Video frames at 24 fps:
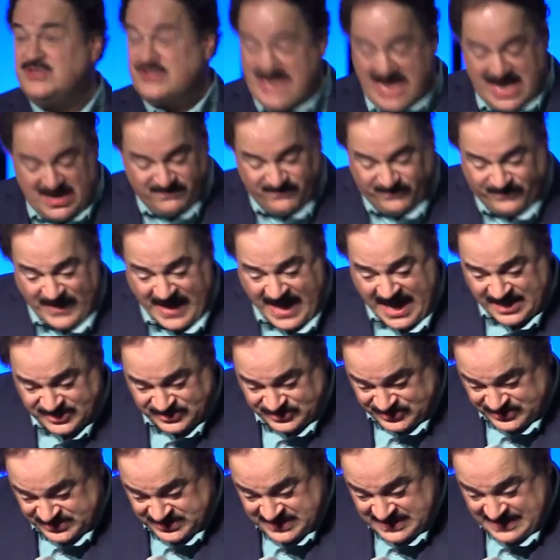Stand
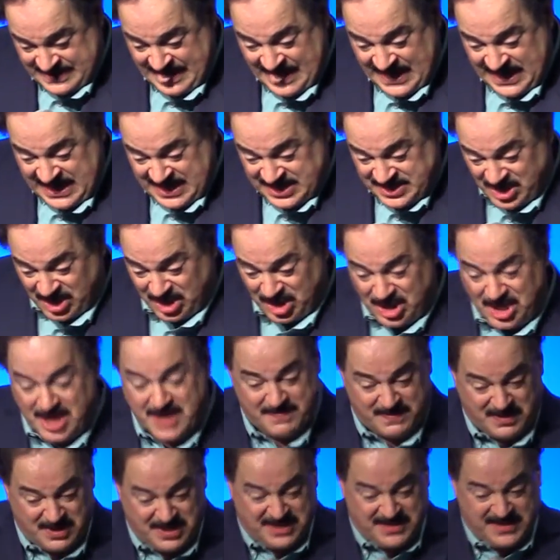fast in the
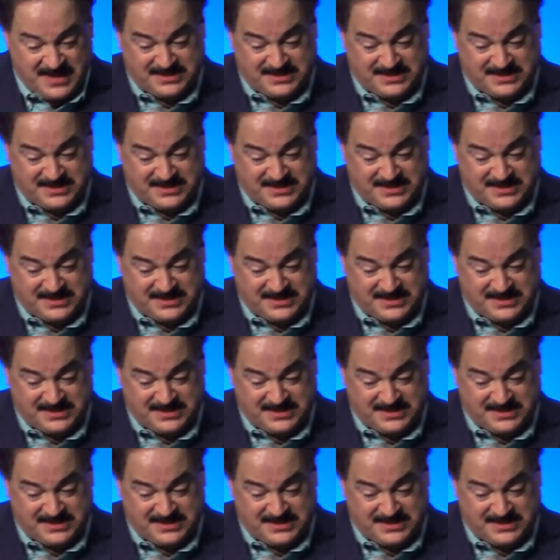liberty